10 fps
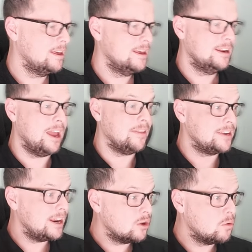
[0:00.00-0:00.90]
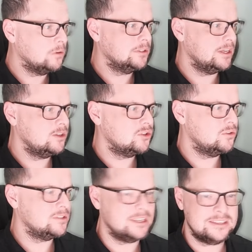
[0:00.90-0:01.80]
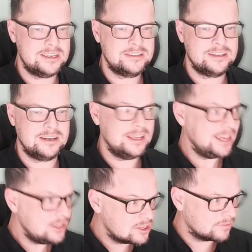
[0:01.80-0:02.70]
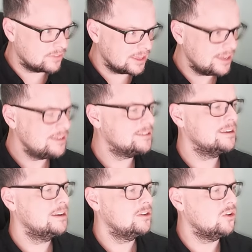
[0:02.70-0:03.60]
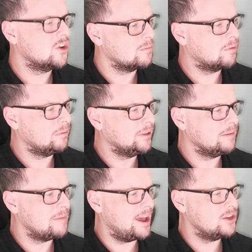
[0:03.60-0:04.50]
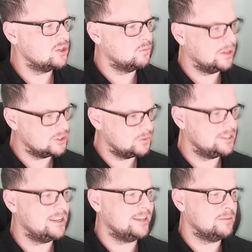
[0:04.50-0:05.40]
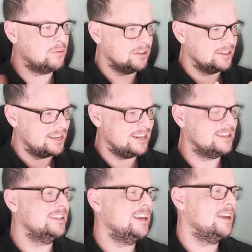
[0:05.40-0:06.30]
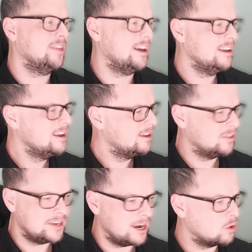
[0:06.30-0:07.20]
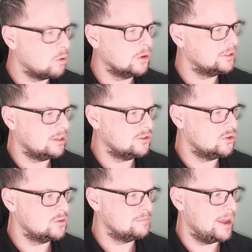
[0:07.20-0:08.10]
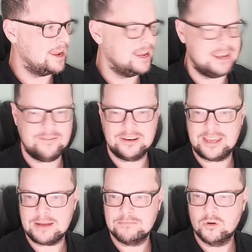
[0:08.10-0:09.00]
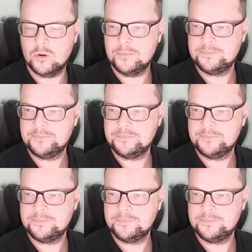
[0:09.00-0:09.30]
Now, the data quality issues exist in each of these. You can probably imagine once we start to bring the data together, the data quality issues may even get more.